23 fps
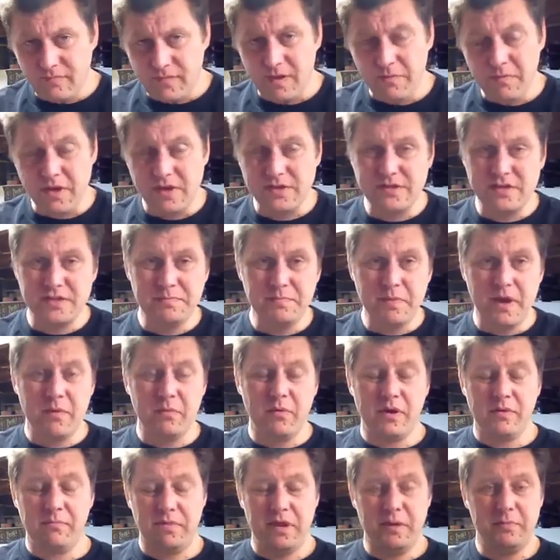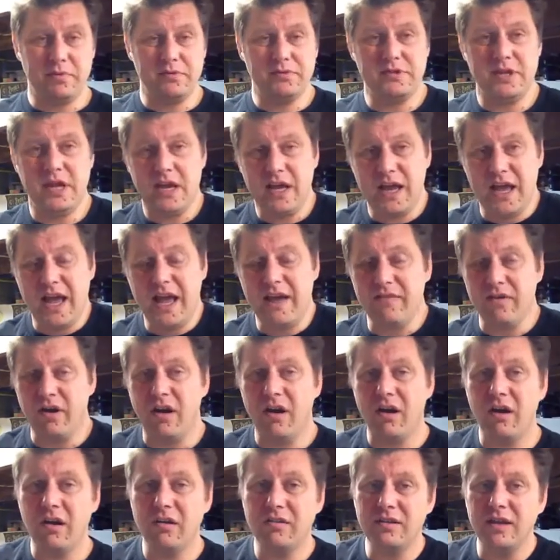Because despite what people say, I have a
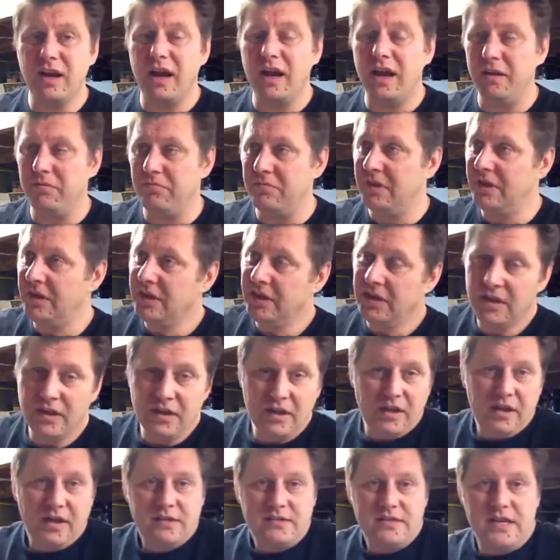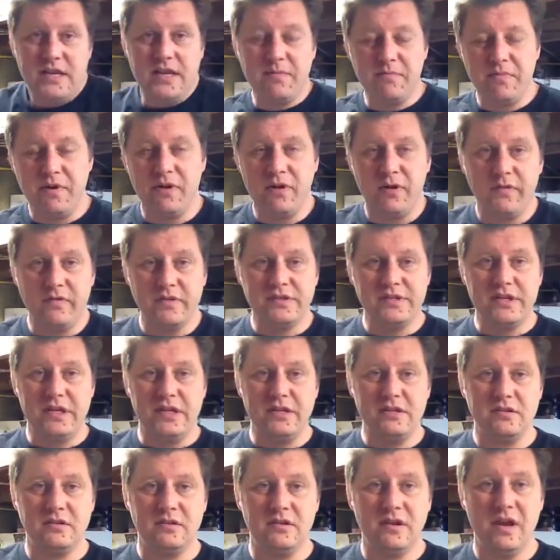hard time sending beer
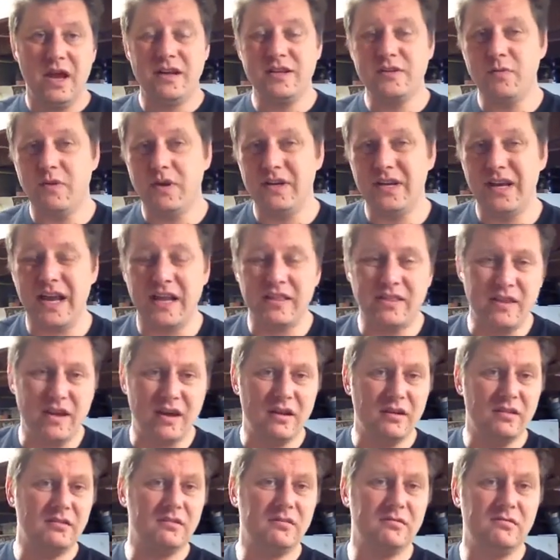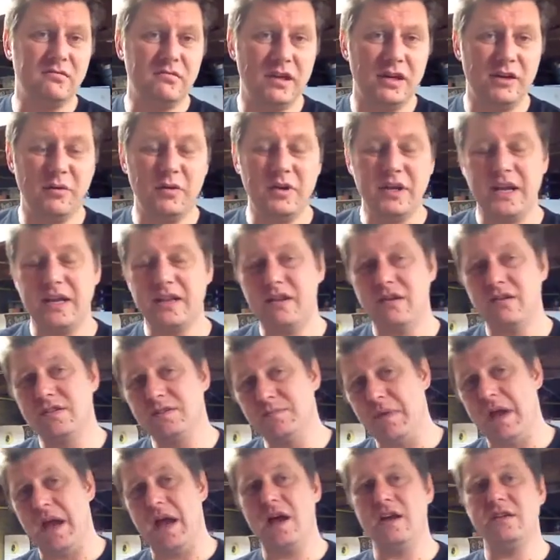overseas. I just wanted to get there. I don't want to get there
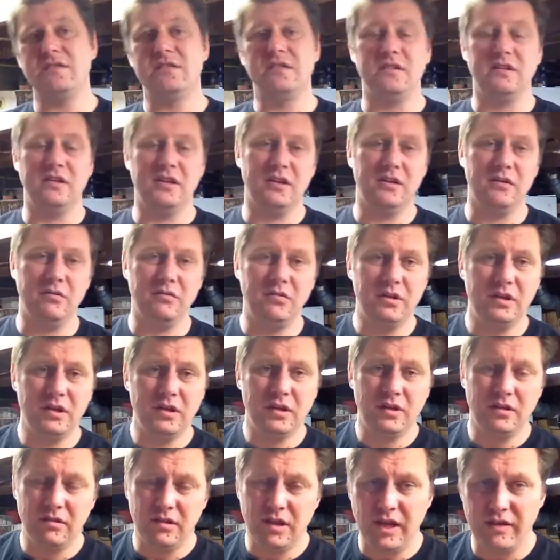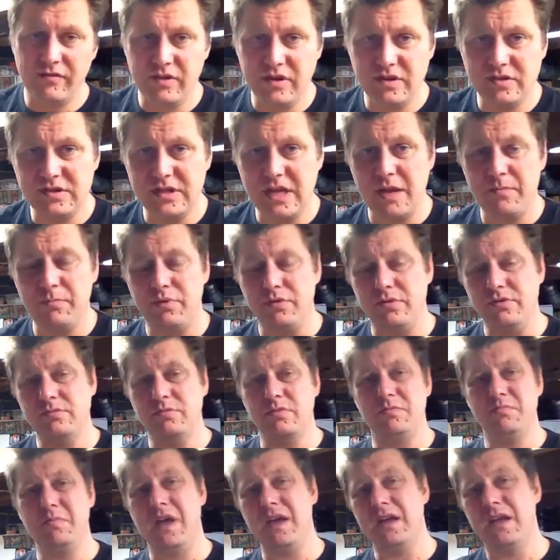smashed and, you know, live use samples
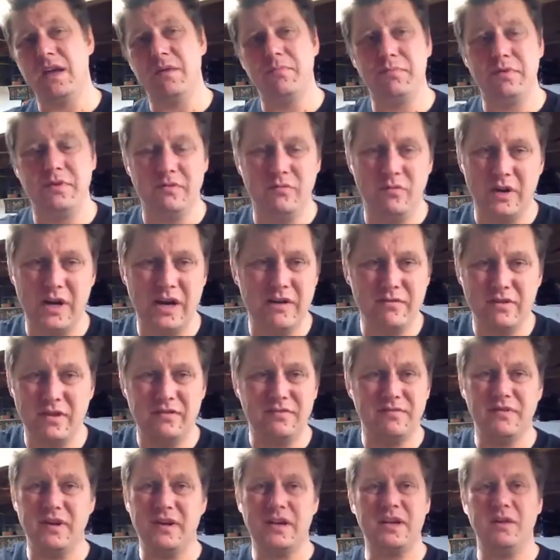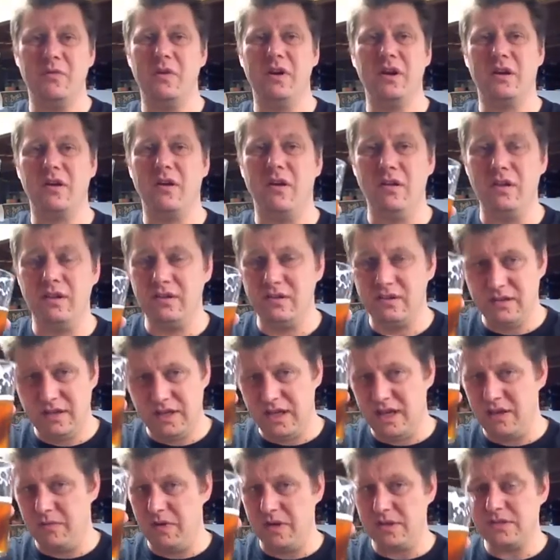with makeup and whatever the fuck you want to call it.
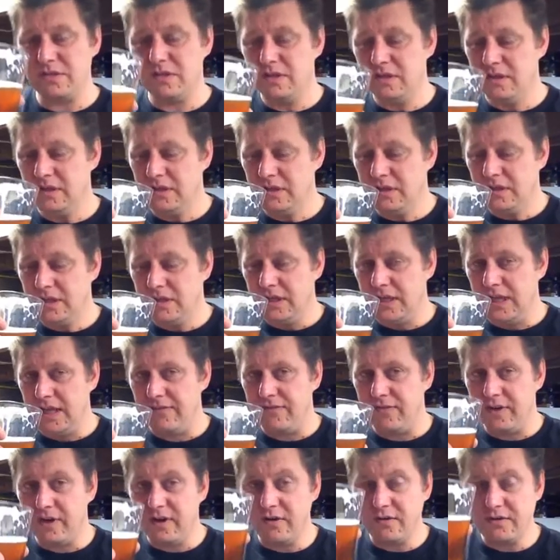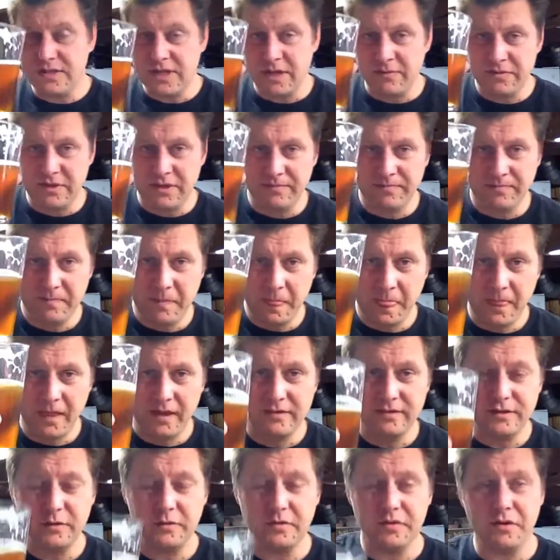Anyways, if you're going to do something,
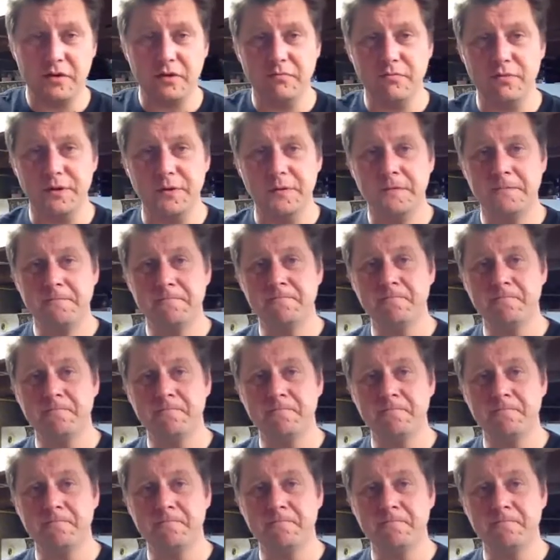do it with a homebrew.